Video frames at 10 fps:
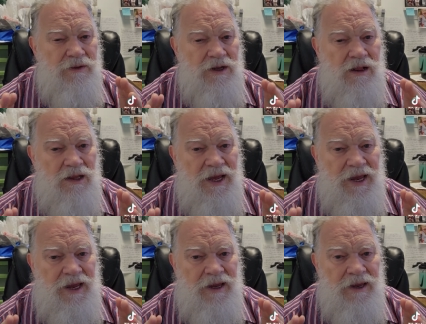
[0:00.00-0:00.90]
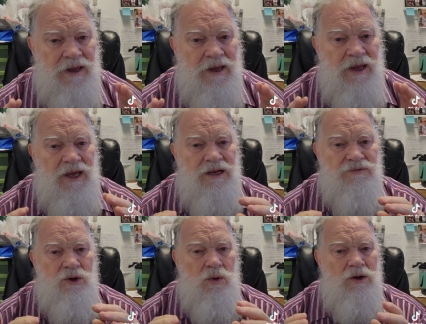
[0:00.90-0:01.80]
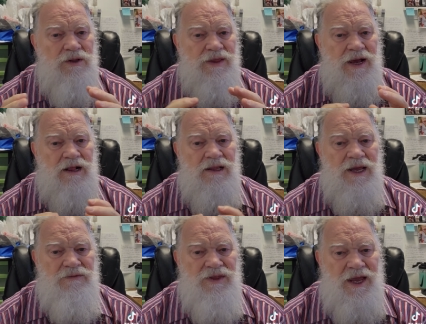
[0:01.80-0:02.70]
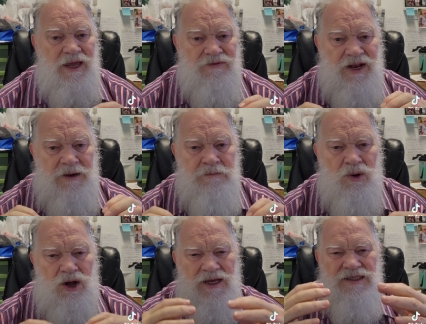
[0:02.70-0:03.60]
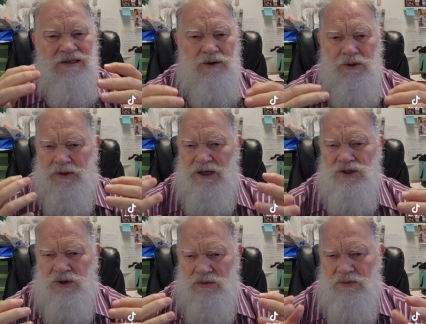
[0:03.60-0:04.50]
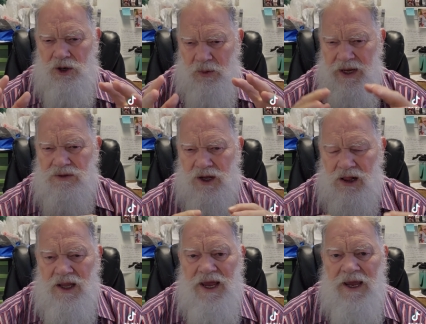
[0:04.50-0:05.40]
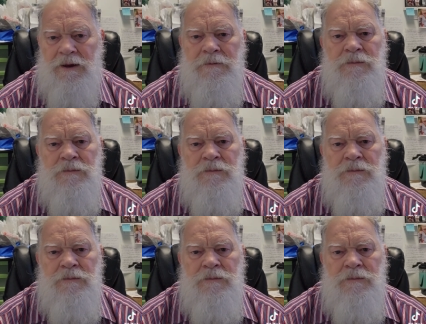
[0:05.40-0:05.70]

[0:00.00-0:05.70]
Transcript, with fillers: of the clay, and if the quality of that clay, if they if had moss and other things, you know, in the clay,